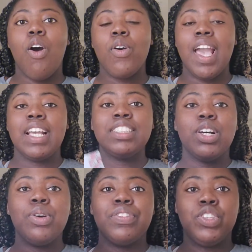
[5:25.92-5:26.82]
Okay,
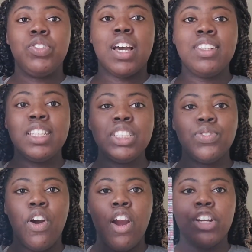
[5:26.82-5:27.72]
so if you got in this
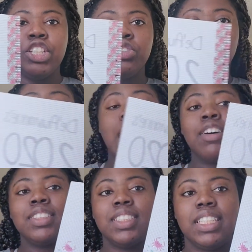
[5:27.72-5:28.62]
far, you'll now
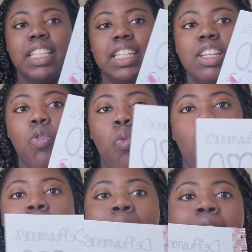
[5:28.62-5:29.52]
see
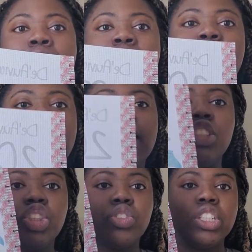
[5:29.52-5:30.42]
what I
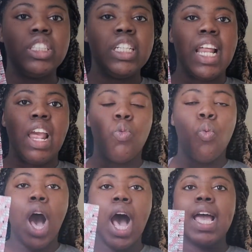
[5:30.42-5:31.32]
constructed and
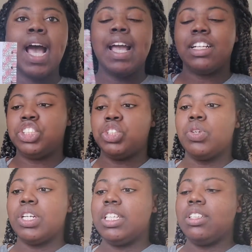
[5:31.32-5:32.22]
why I
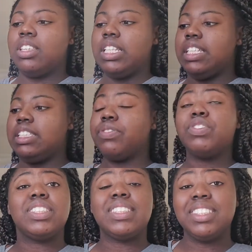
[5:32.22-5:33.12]
constructed the
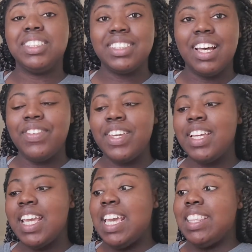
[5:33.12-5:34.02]
different sections of it.
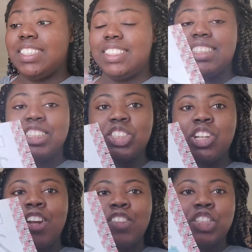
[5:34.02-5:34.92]
This is the
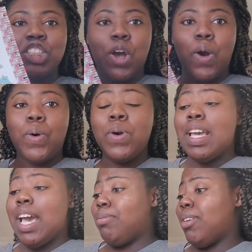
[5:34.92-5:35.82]
star of the show.
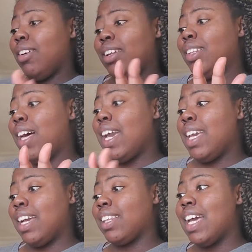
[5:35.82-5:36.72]
I'm not gonna lie,
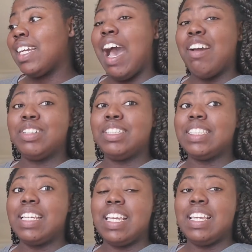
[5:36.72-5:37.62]
act like I was
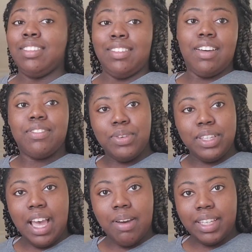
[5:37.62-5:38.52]
in love with
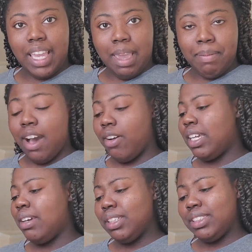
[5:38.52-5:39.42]
how it came out.
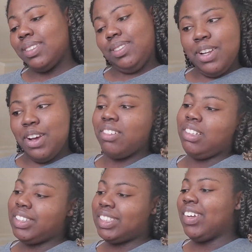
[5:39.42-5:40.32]
It was, you know, it
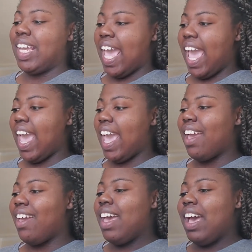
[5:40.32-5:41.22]
was okay.
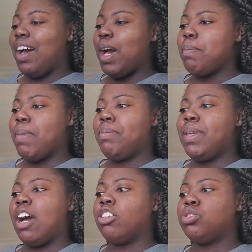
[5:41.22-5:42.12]
Maybe
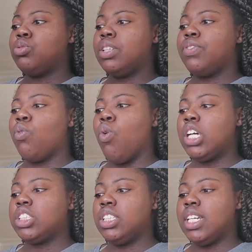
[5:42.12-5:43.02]
I'll do different
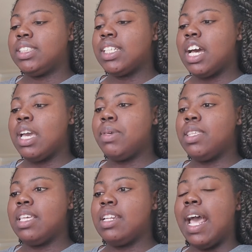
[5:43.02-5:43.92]
washi next time,
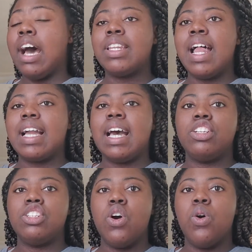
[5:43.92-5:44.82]
and then now that I kind of
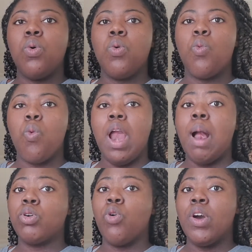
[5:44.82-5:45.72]
know where I'm
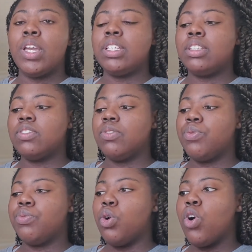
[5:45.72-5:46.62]
going
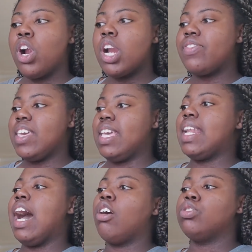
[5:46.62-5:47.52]
for, then
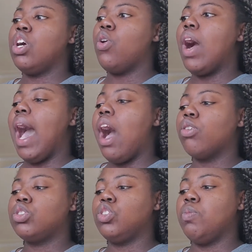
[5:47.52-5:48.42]
I'll know how
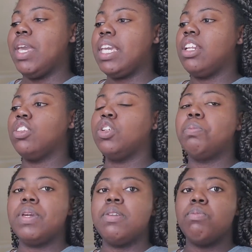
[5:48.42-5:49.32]
to make it a little
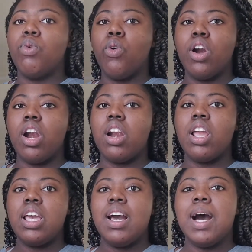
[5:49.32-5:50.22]
bit more
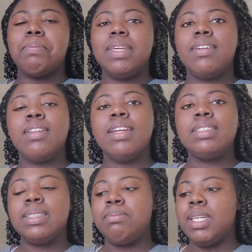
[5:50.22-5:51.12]
appealing
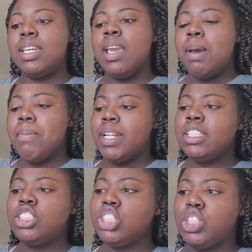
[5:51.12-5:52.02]
to me. But
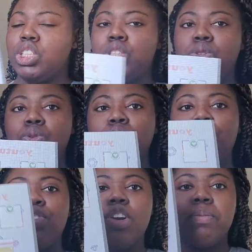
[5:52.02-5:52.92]
it's cute
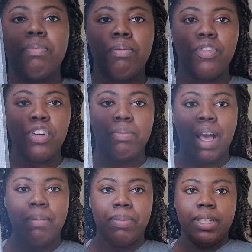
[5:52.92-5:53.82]
for
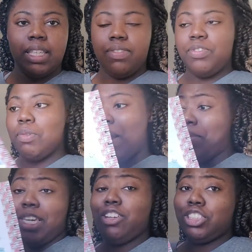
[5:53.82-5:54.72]
my
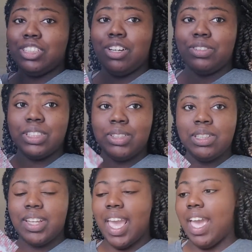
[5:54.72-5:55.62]
beginner self, so it's
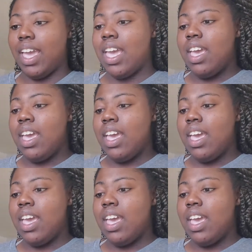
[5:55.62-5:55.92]
okay.